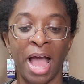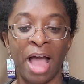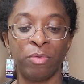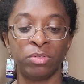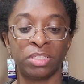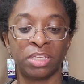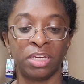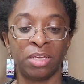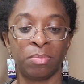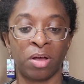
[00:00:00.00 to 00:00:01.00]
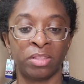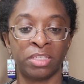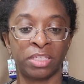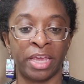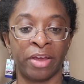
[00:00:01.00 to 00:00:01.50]
I will send him on
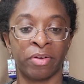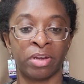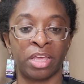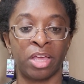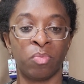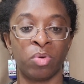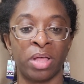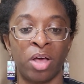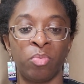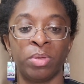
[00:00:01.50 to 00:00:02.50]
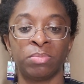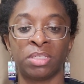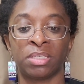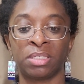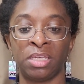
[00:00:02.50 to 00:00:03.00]
this errand and will help him
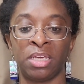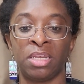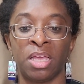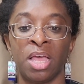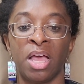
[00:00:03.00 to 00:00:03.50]
succeed.